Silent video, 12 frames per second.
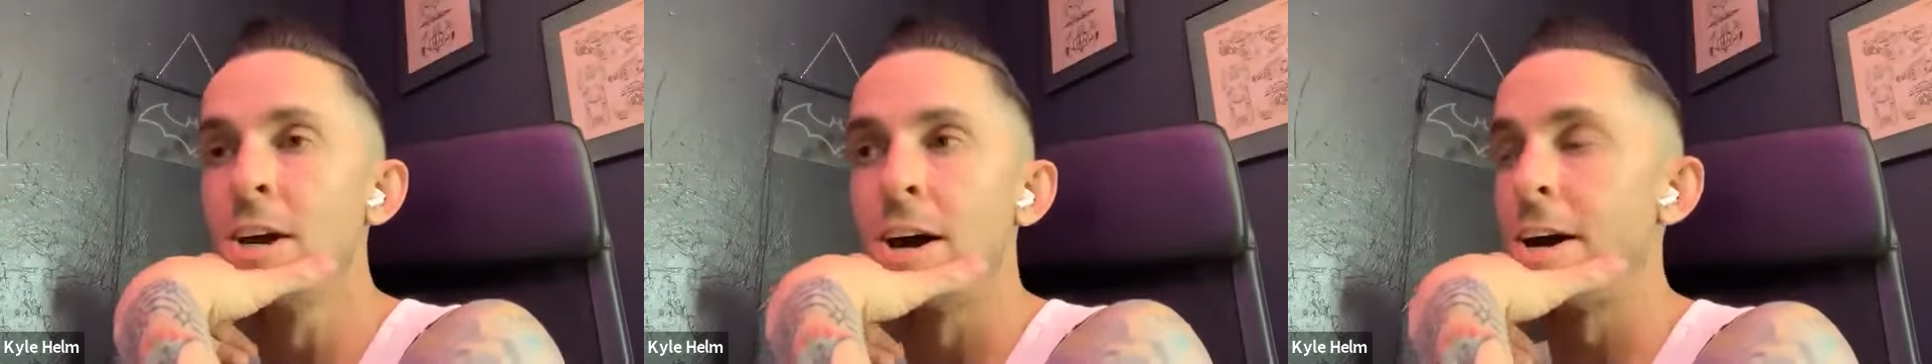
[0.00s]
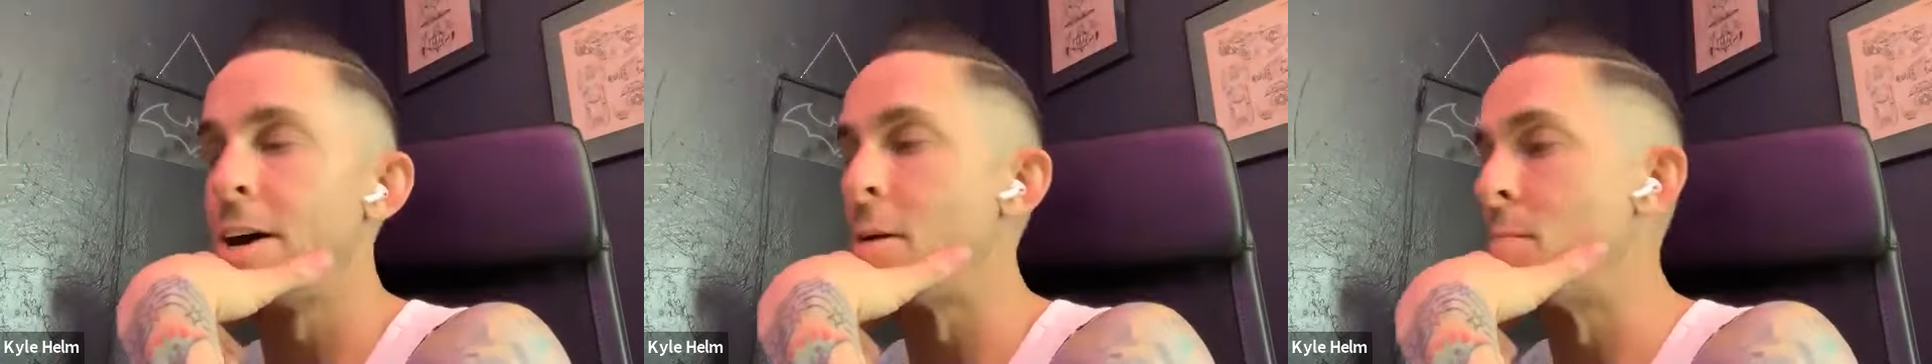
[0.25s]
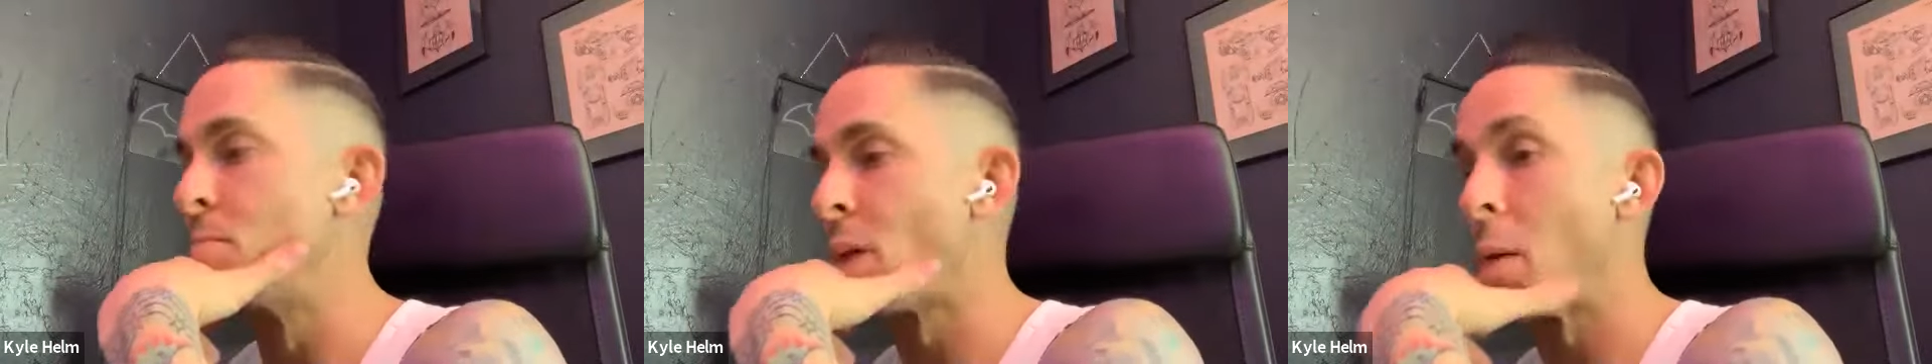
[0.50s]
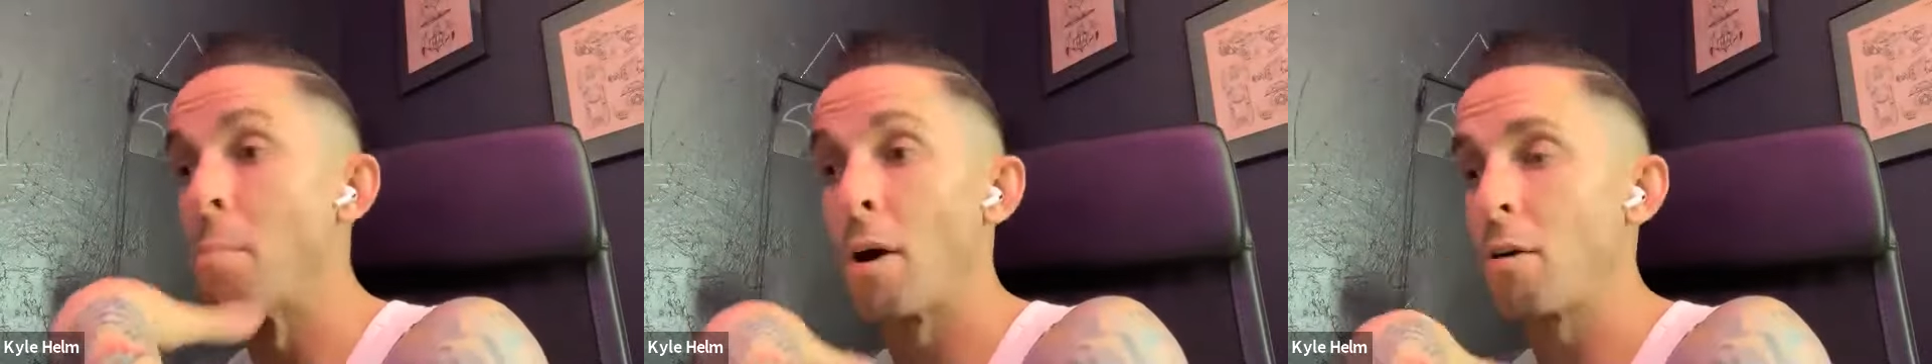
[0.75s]
I
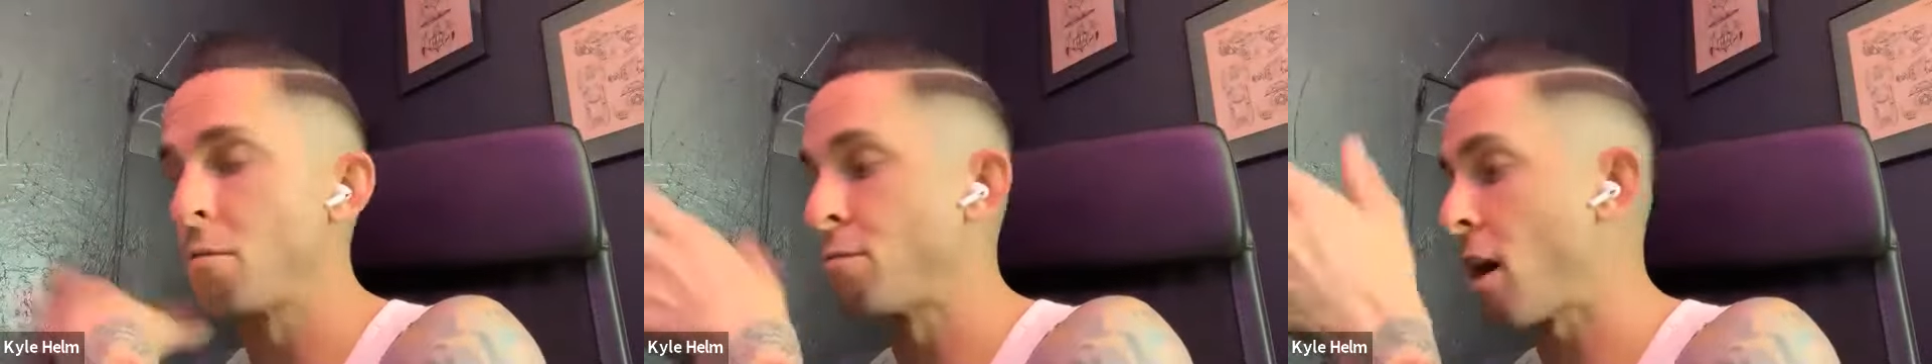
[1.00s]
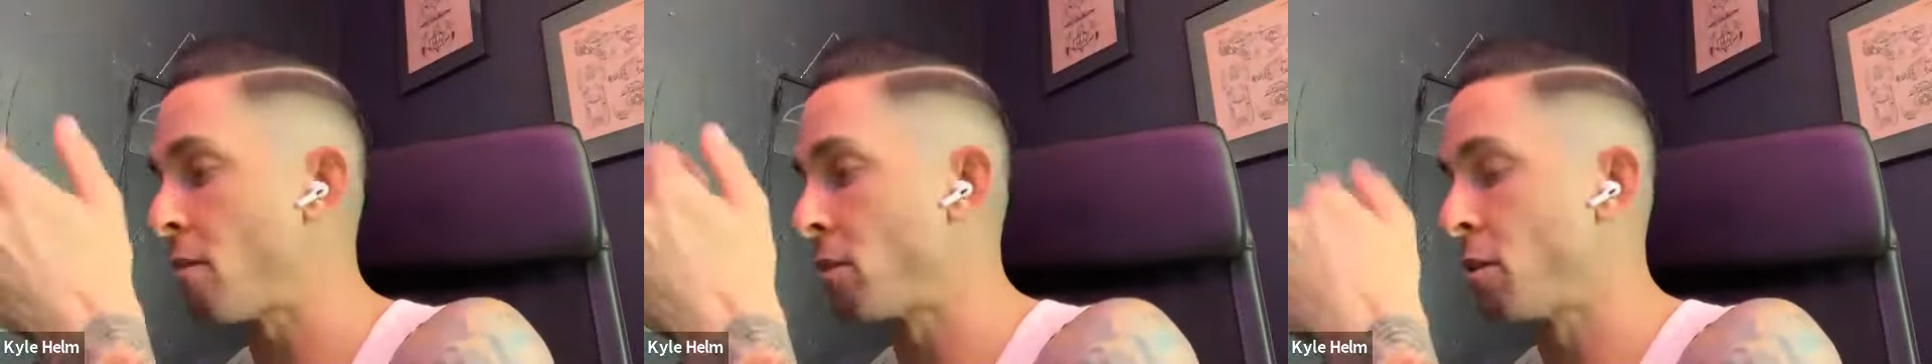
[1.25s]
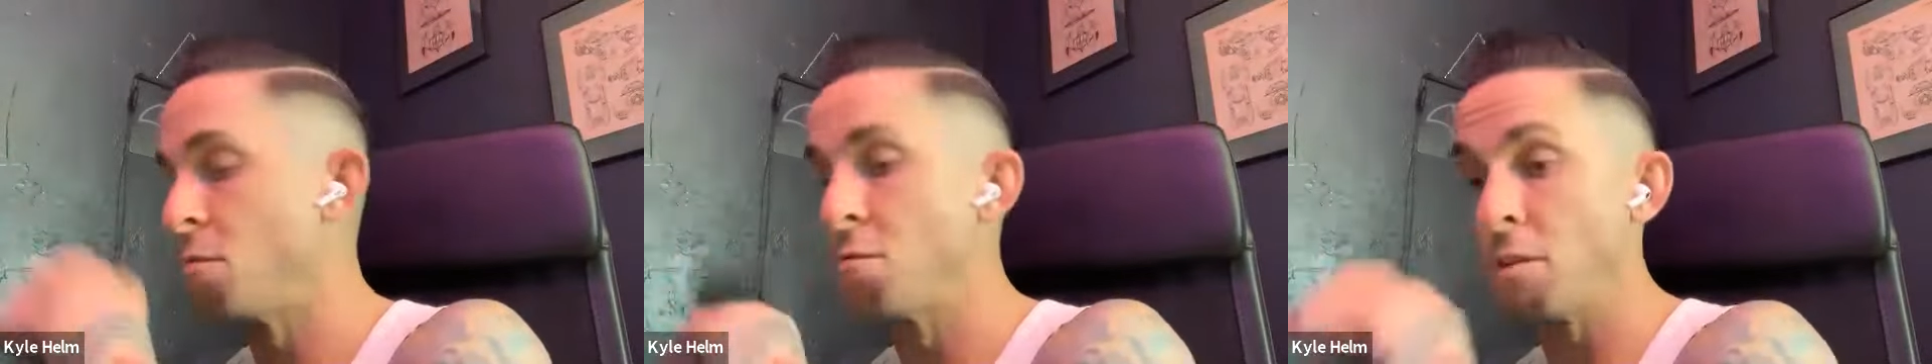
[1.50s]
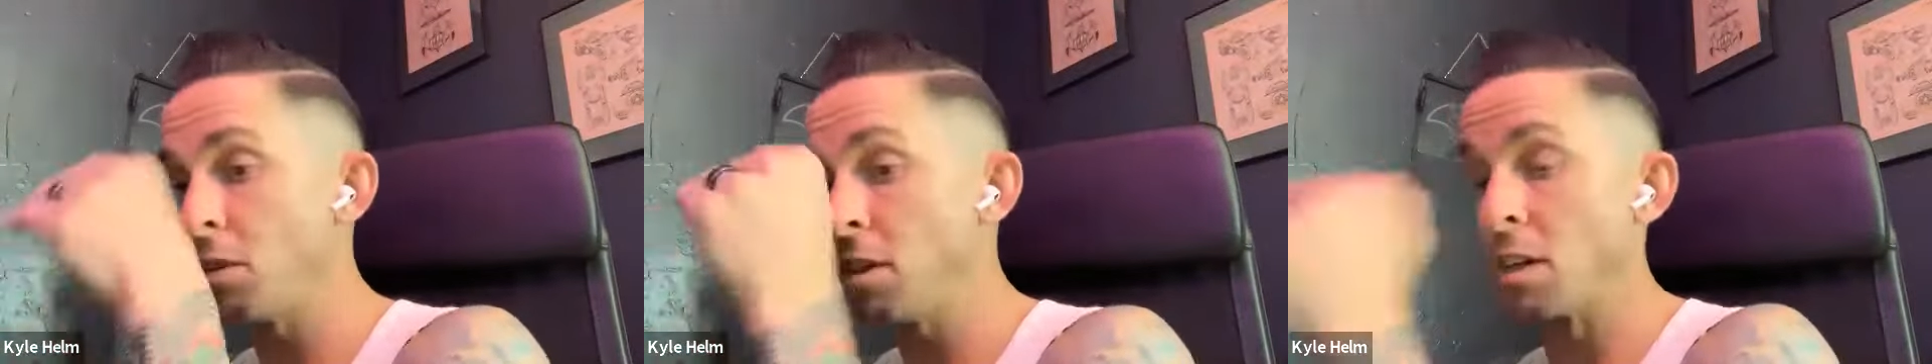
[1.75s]
borrowed $550
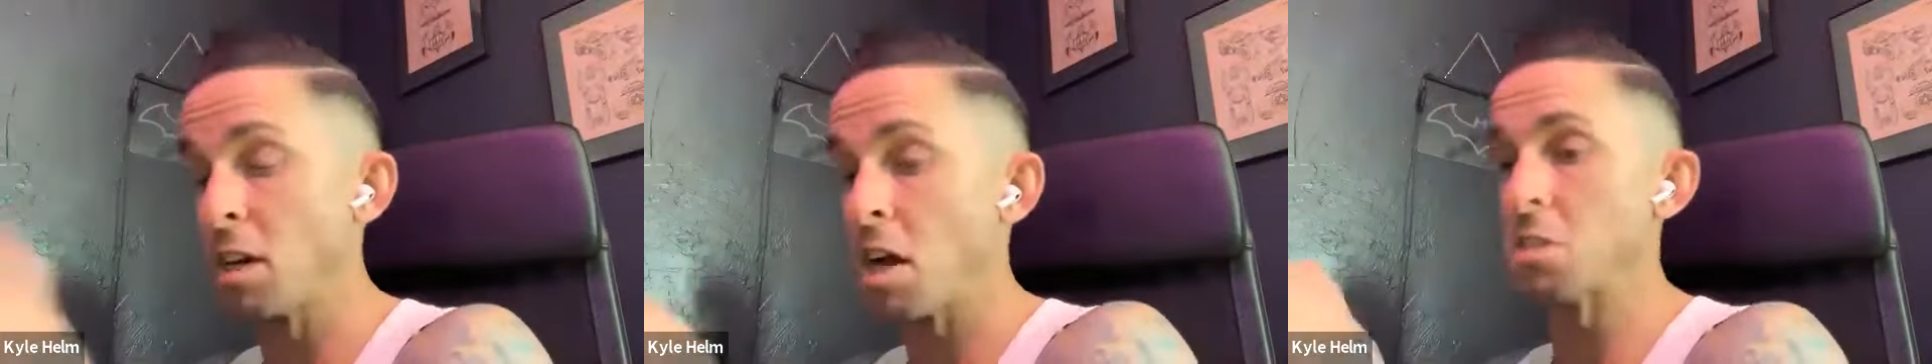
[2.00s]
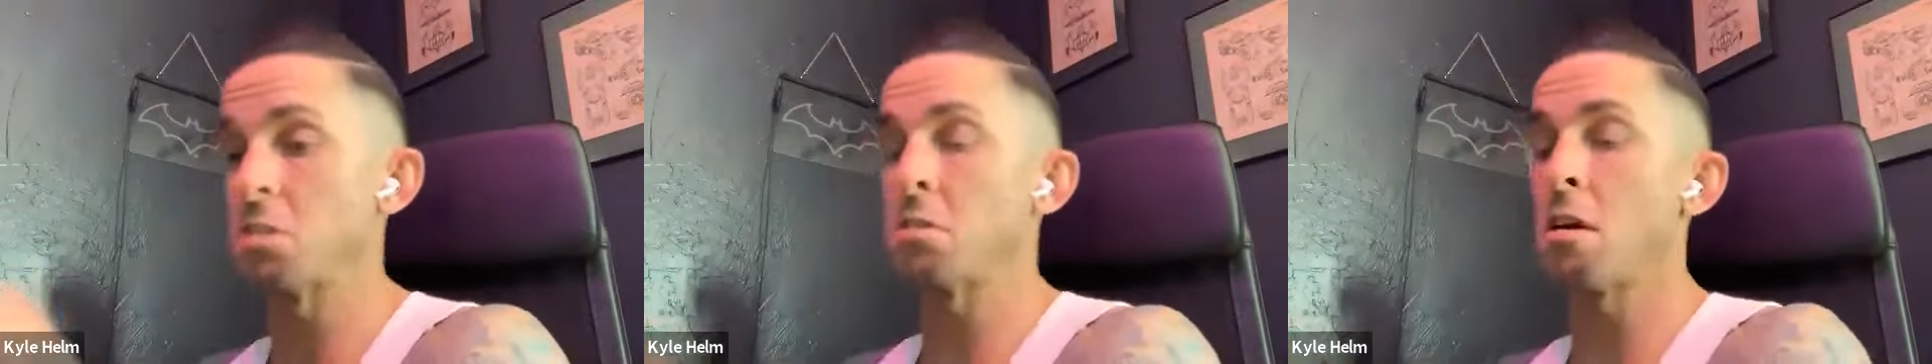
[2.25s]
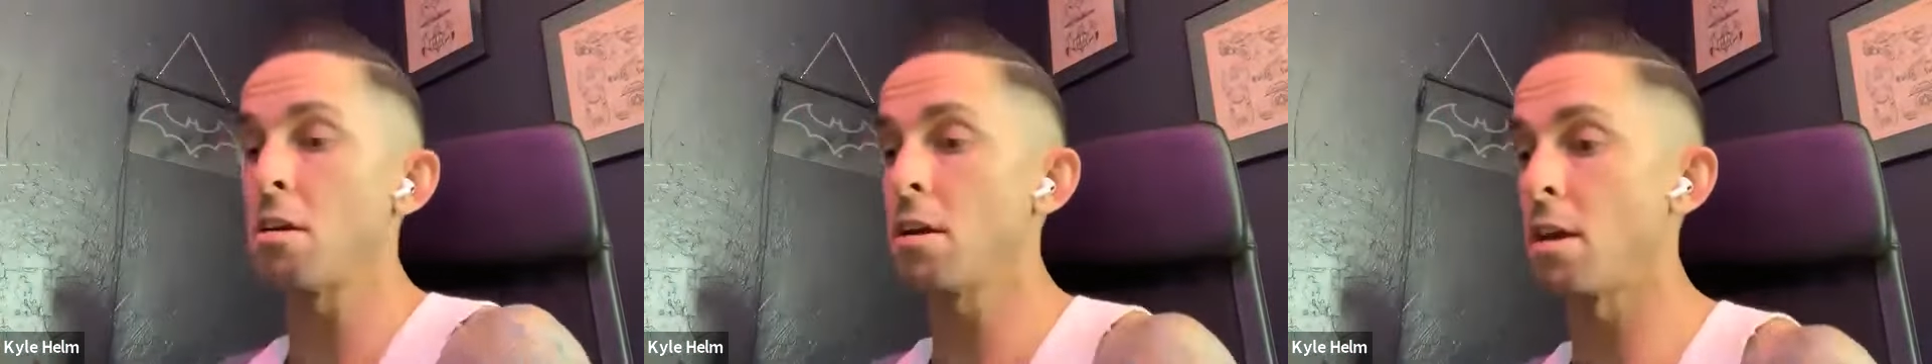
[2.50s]
and got started.